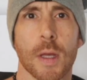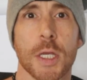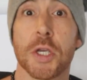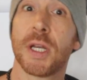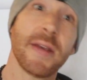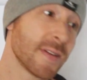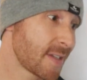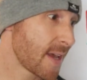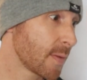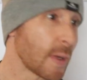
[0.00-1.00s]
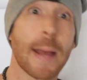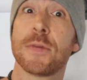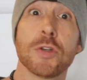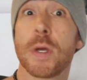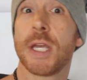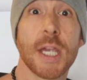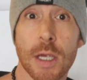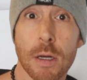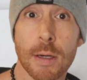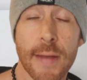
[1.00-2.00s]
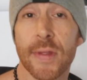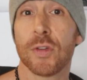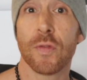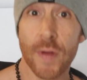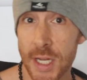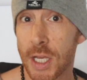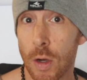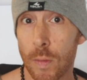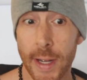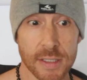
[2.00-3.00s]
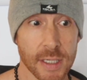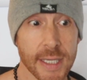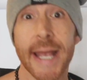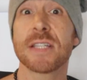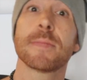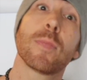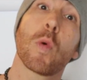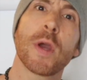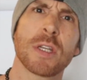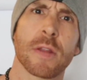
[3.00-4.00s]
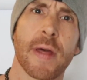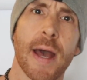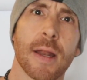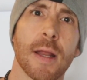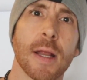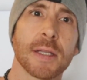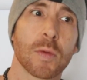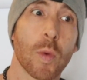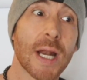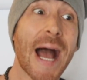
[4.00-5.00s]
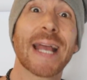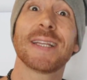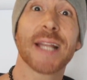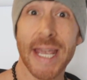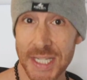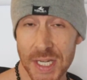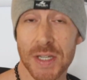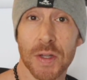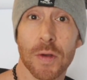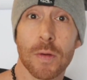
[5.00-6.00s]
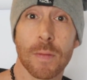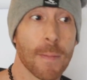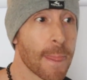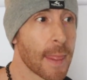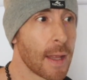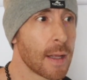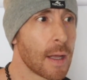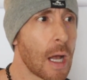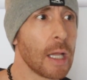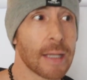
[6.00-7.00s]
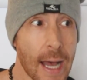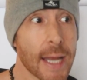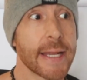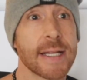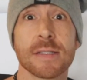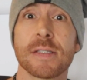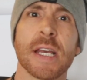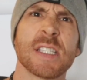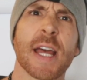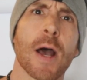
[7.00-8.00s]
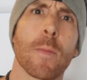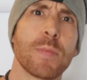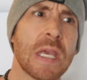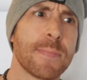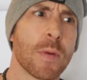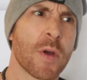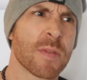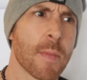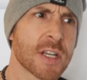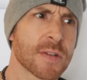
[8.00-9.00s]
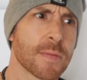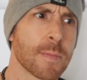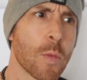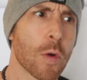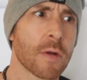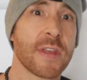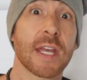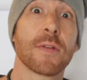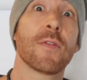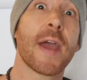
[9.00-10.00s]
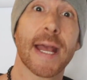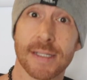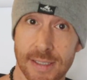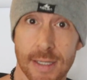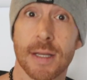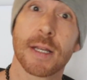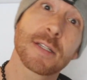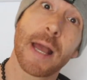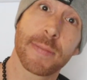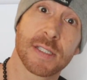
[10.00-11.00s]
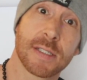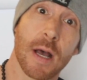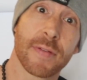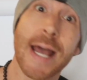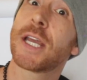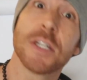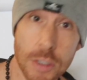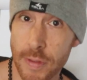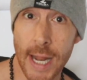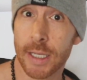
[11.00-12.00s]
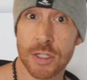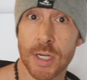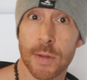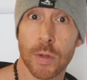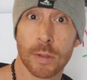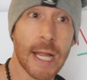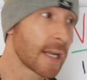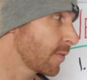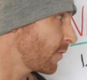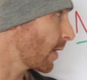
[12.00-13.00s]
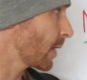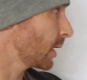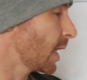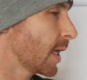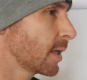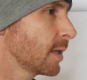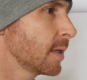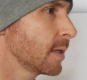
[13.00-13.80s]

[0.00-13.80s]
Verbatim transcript: You could even take what I'm doing here in this video as a case in point to that. Like what I like to do a lot is help people with much more of the advanced type of stuff. And I could do that. I could share with you a lot of very like,